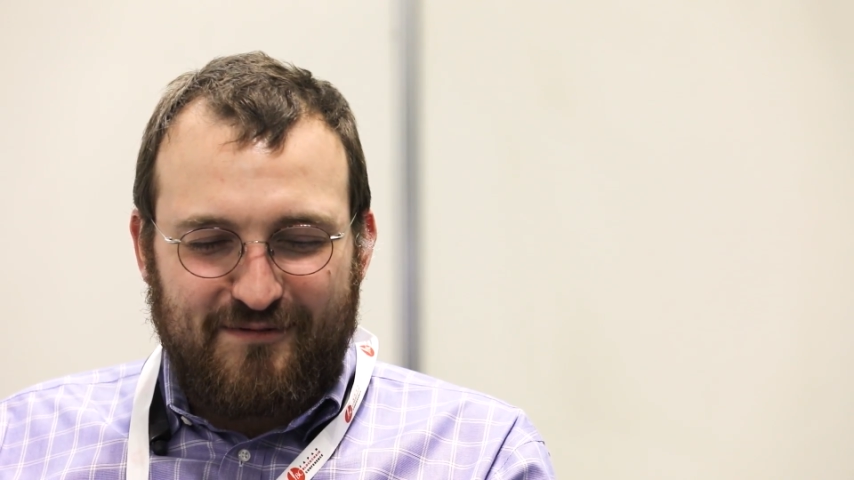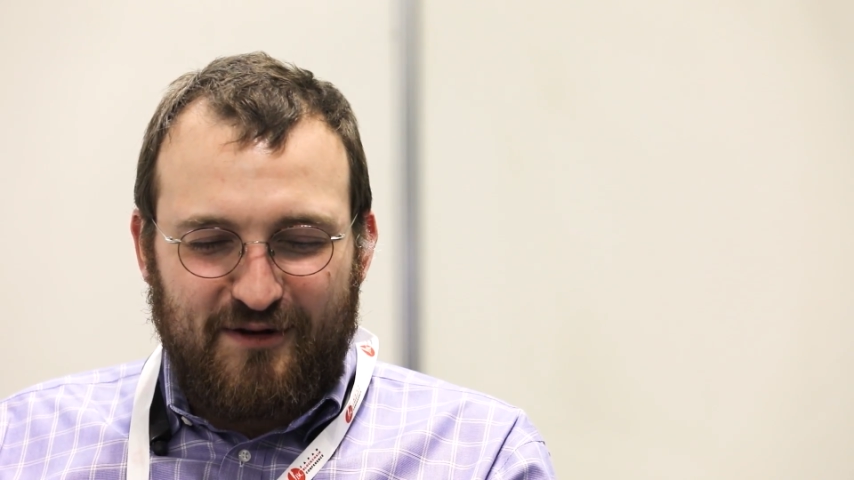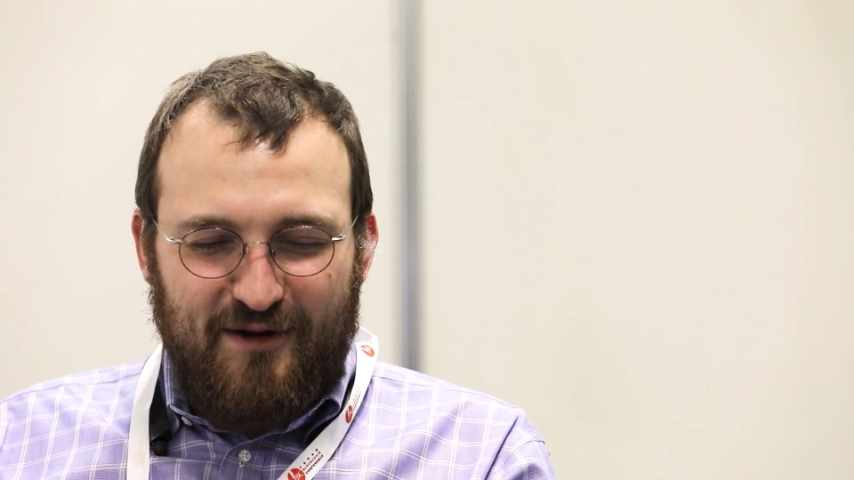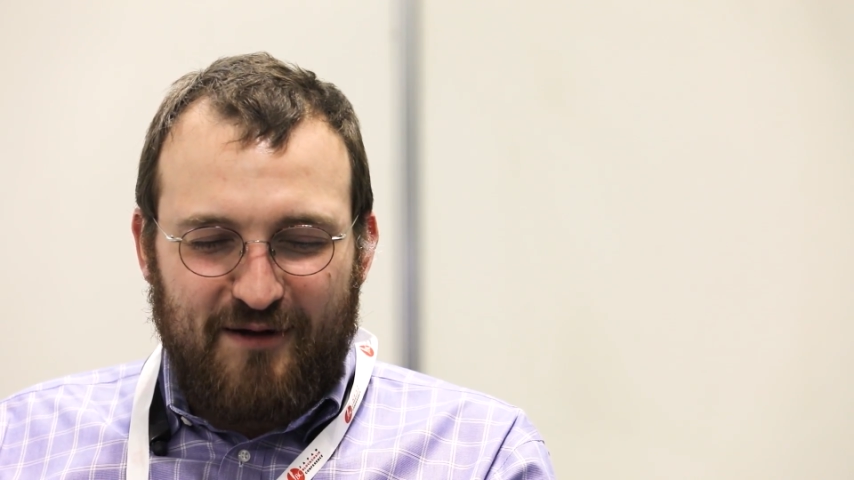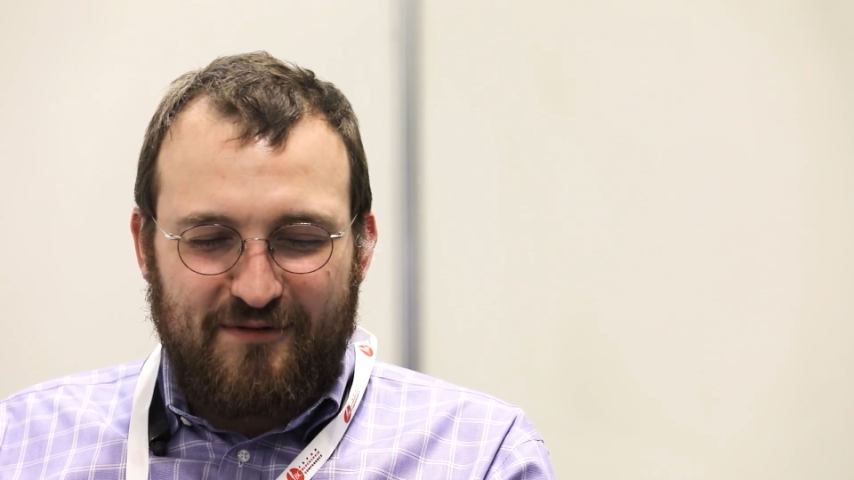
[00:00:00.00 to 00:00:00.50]

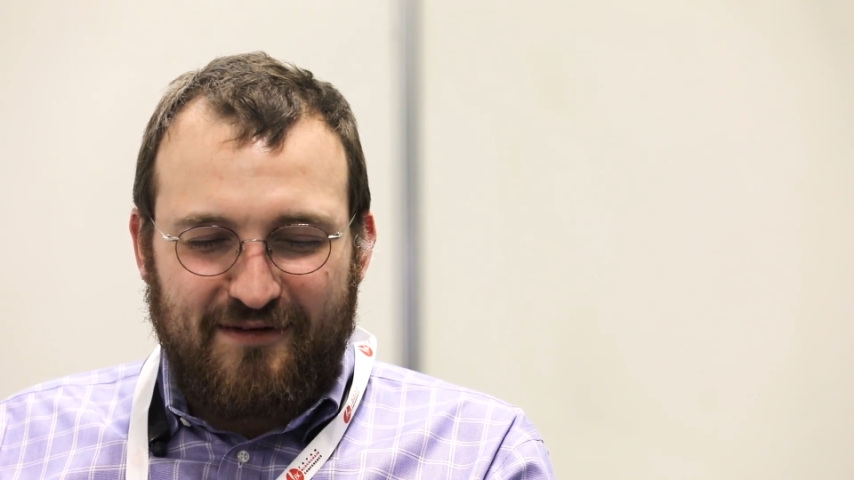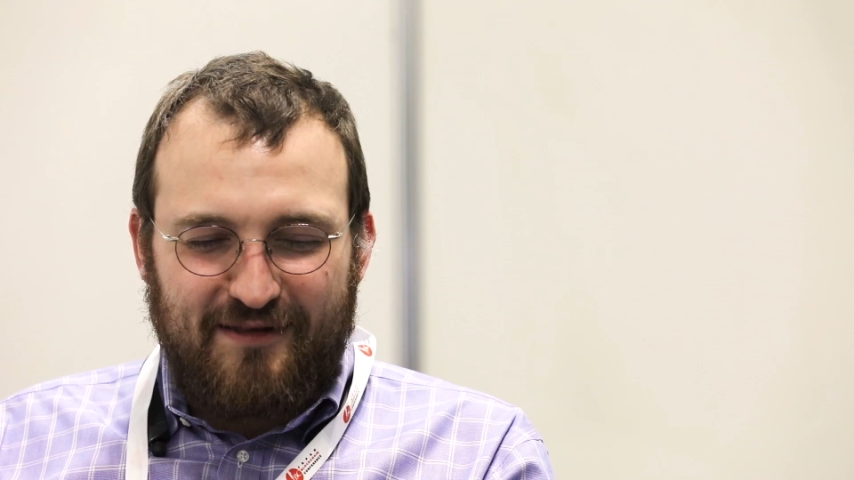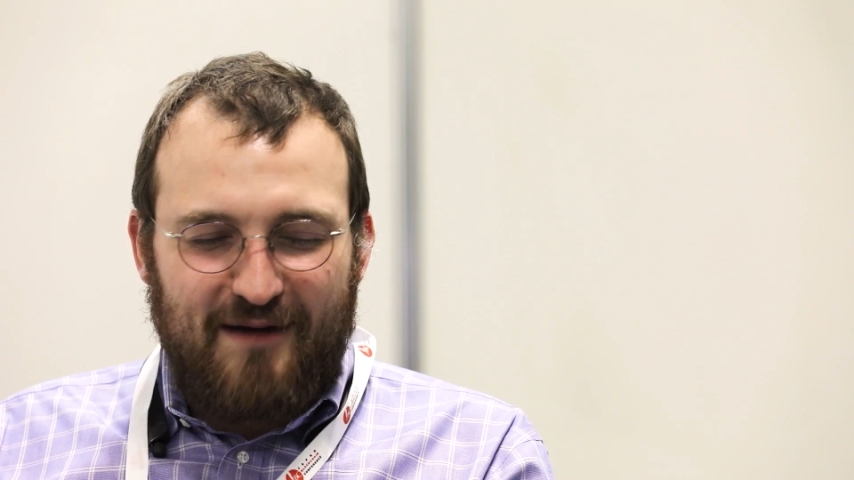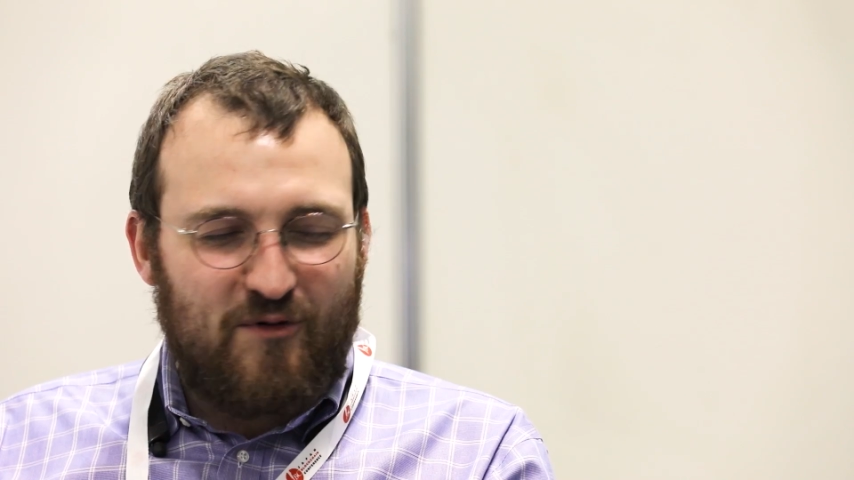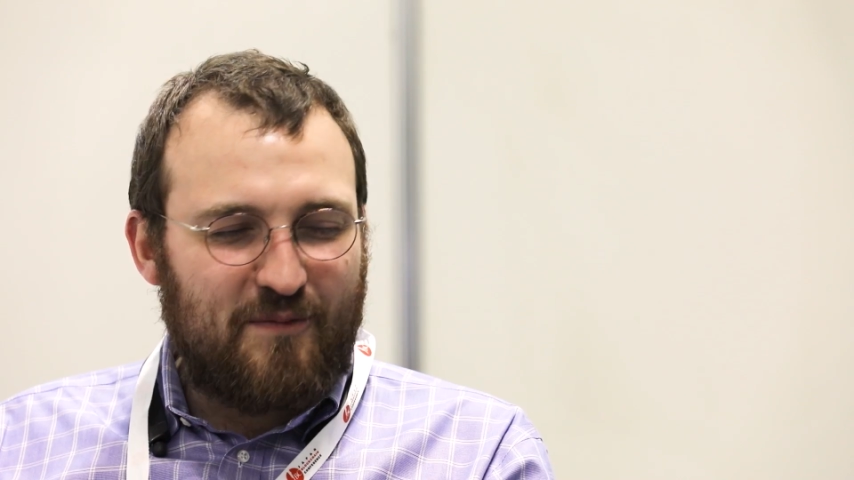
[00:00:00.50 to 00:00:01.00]
I was a
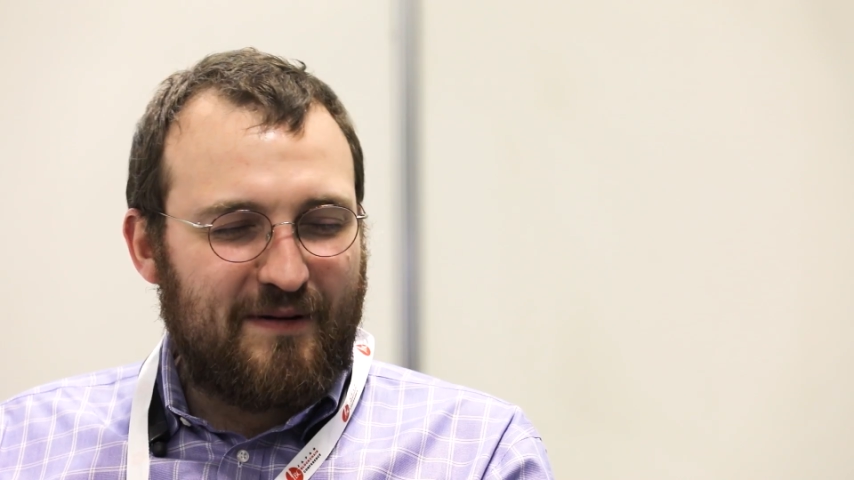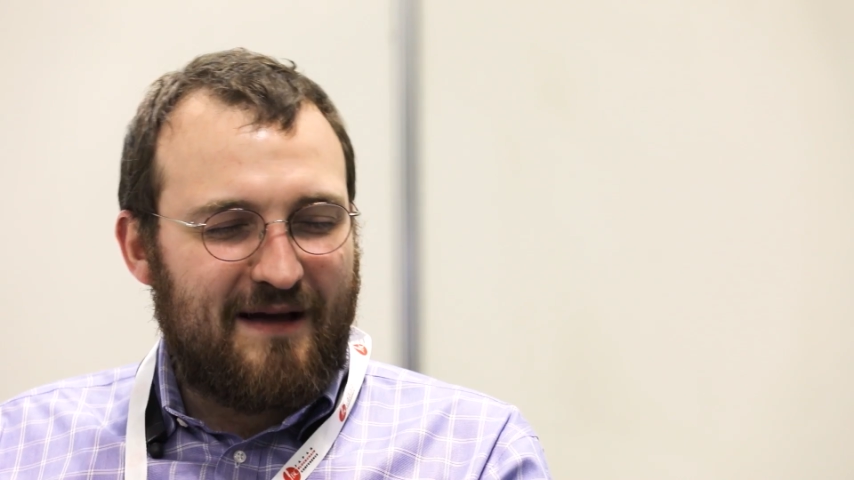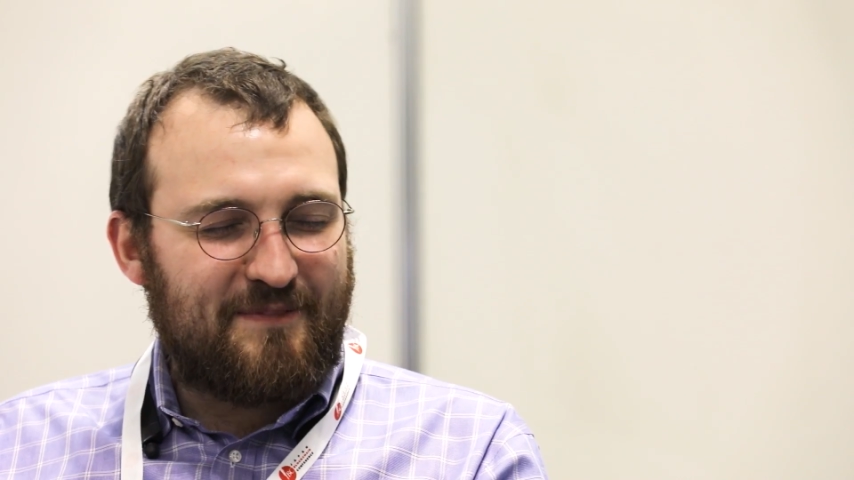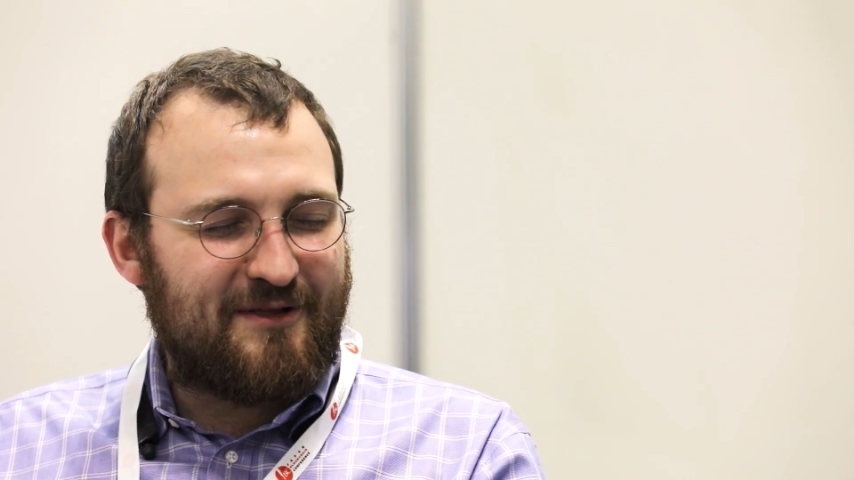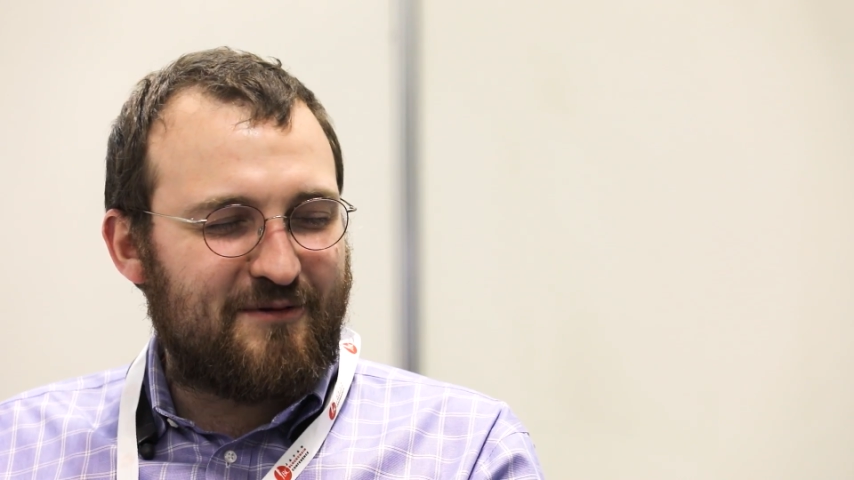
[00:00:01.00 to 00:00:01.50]
lot more
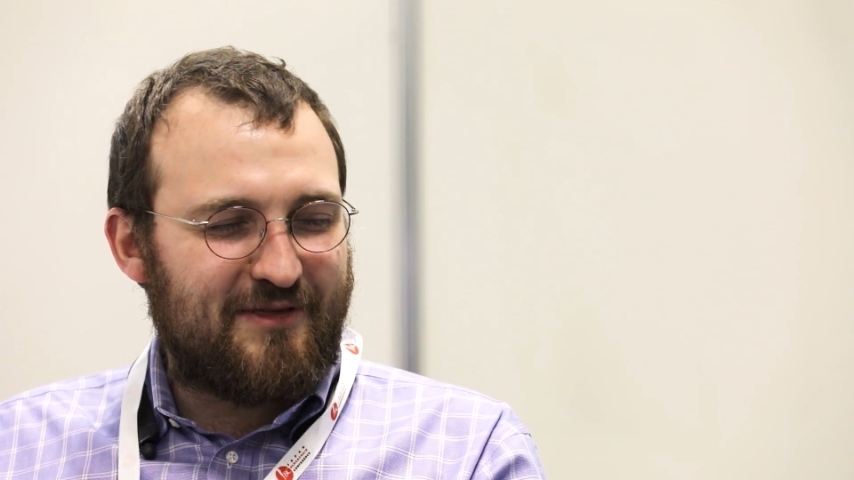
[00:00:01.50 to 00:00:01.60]
popular